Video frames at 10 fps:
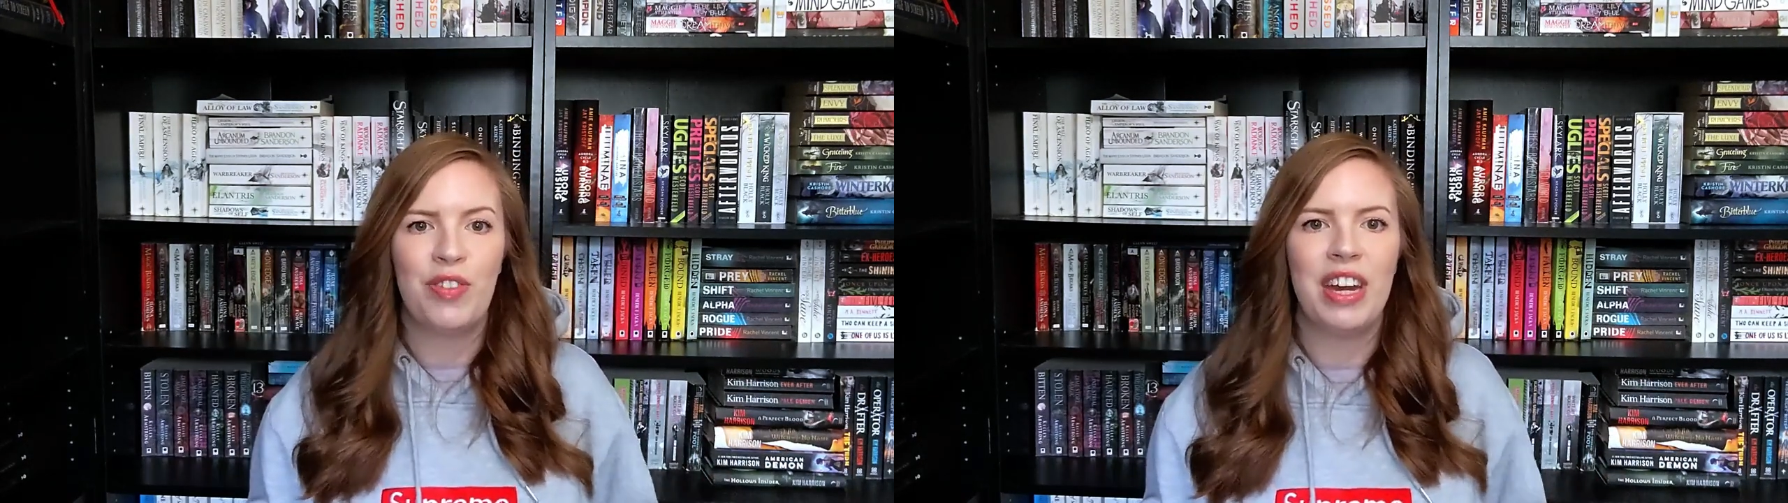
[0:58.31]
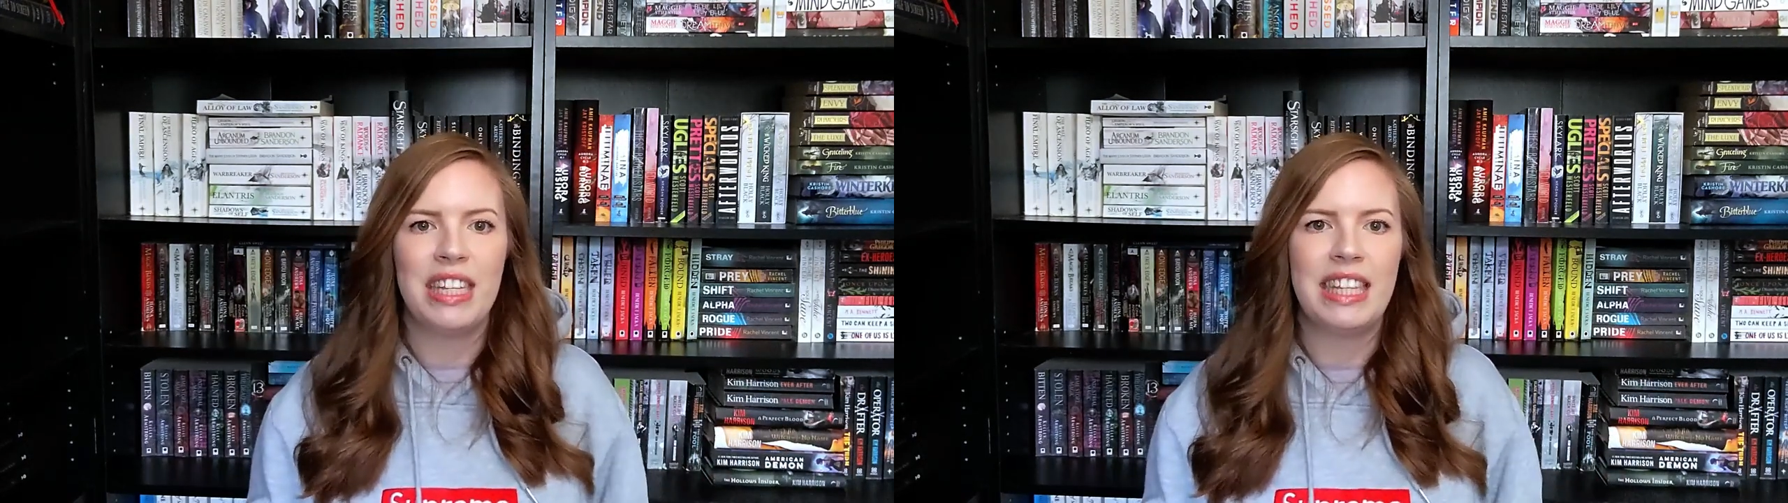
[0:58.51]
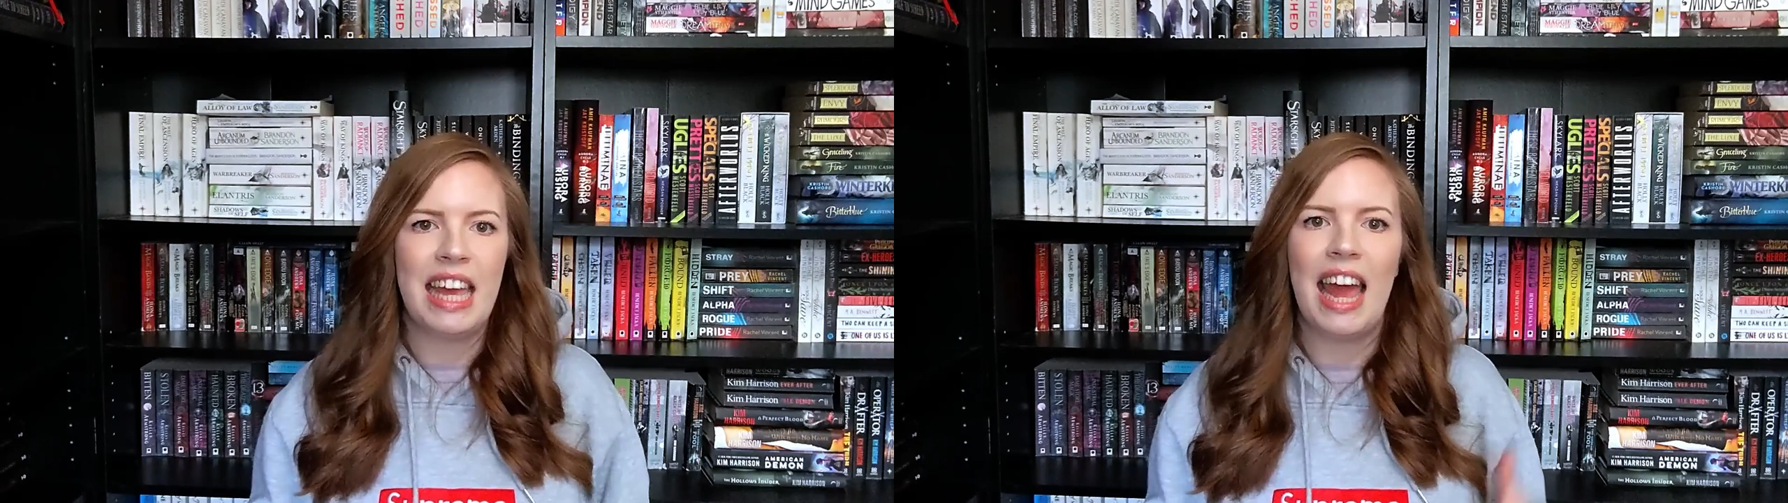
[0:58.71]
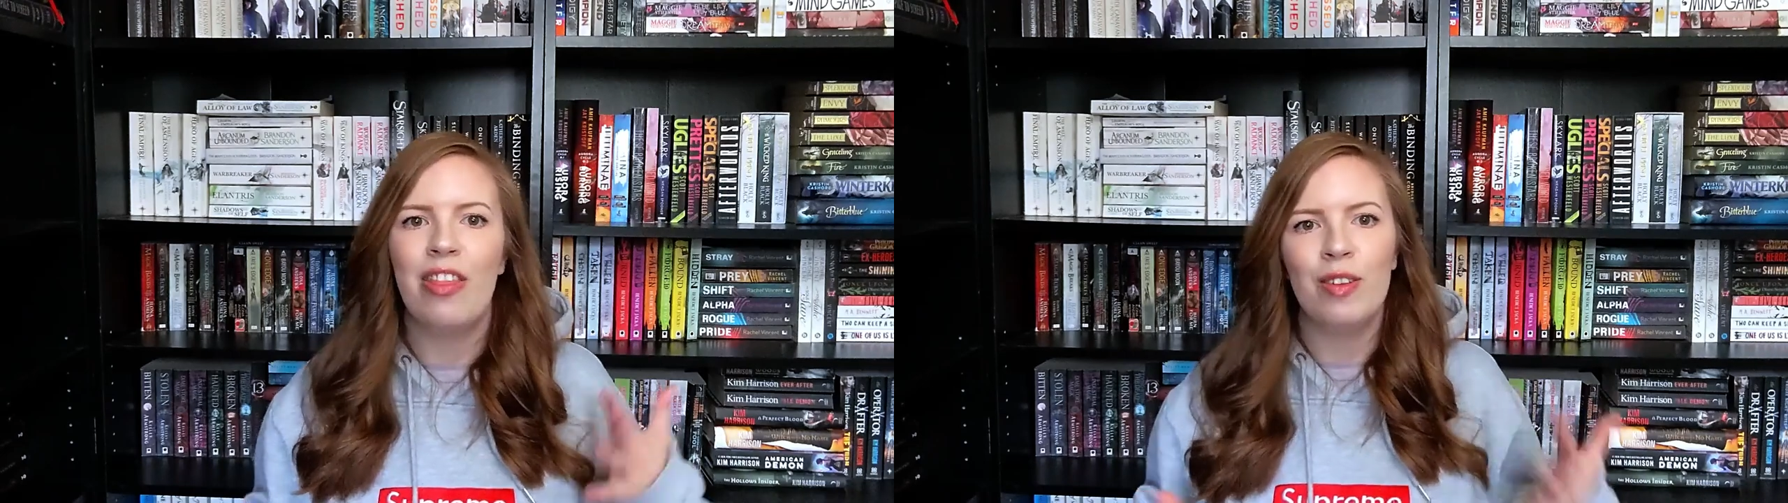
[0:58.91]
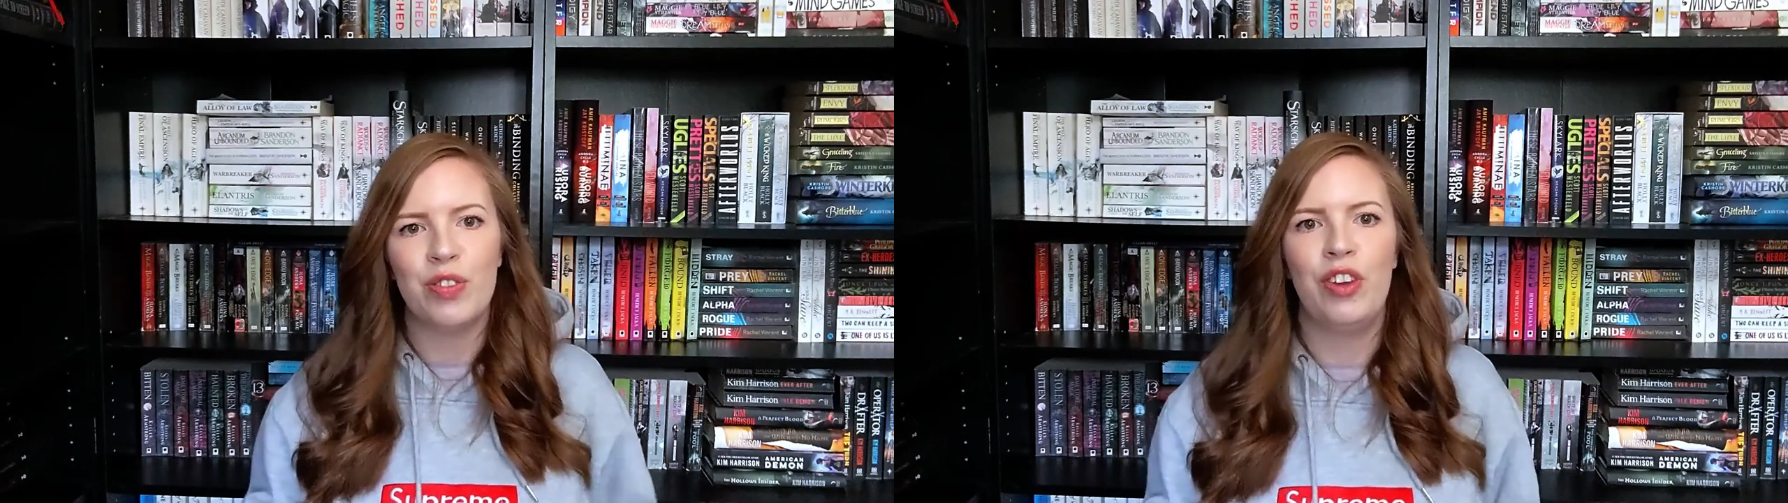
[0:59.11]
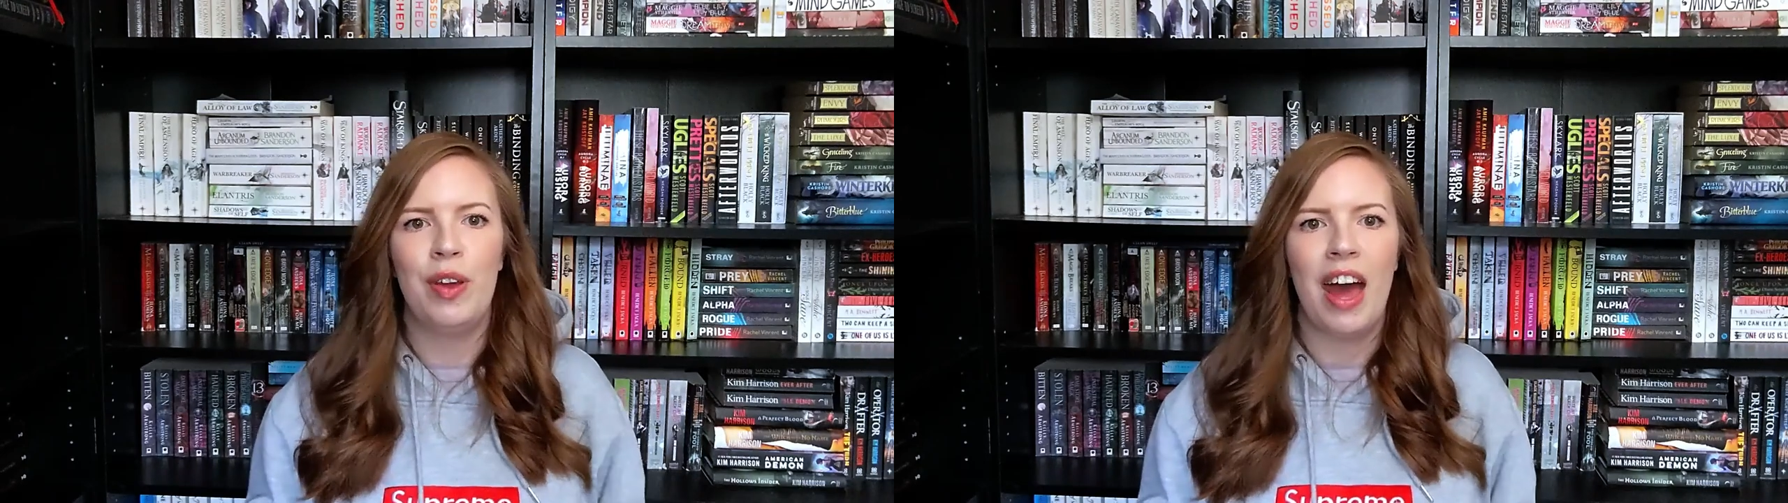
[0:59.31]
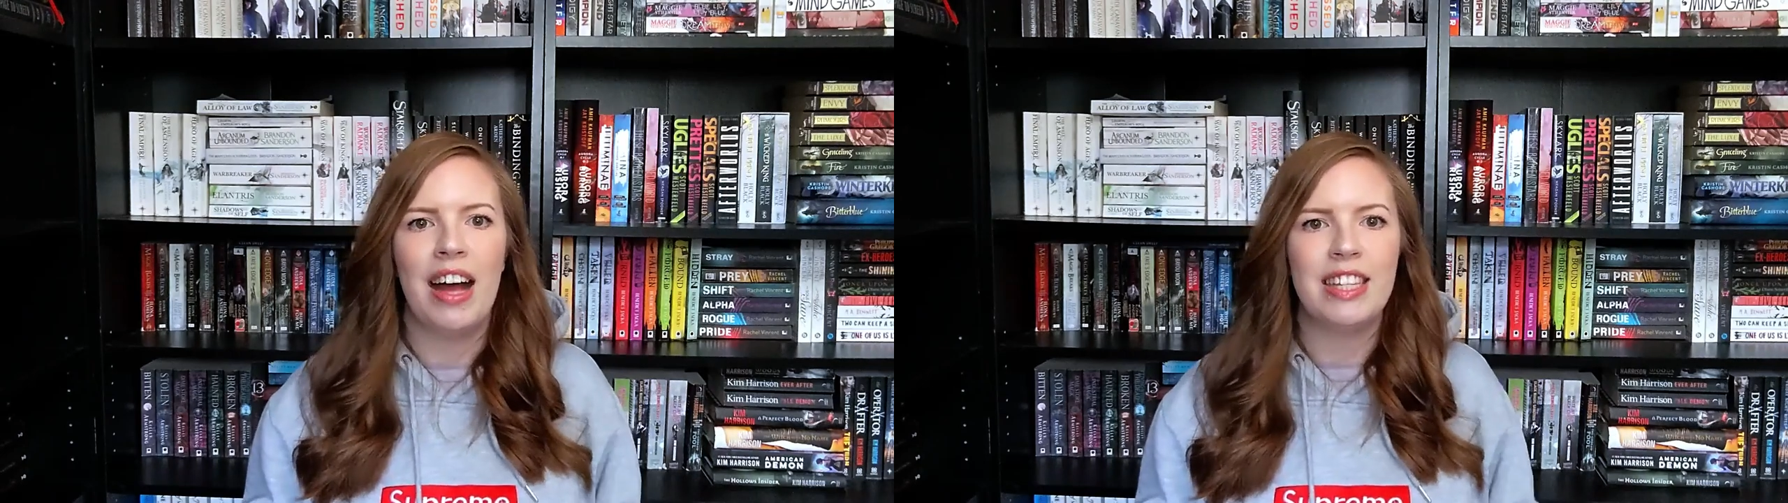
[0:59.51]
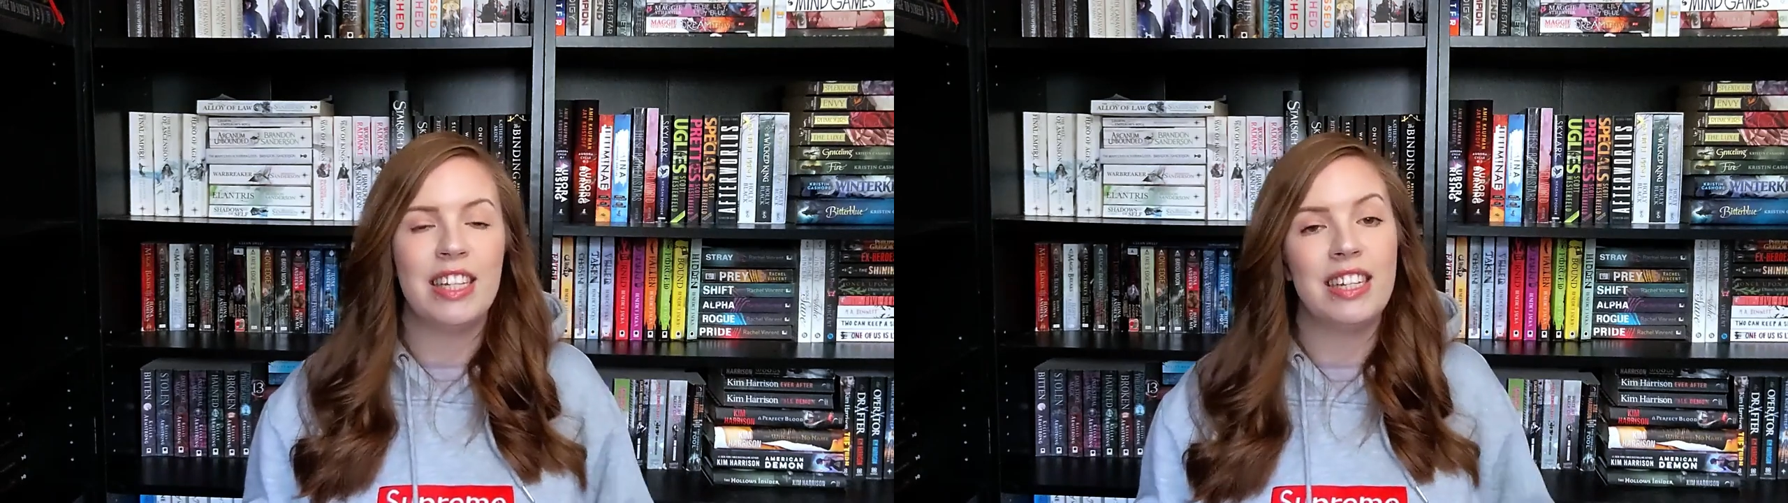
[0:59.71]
fantasy in those few years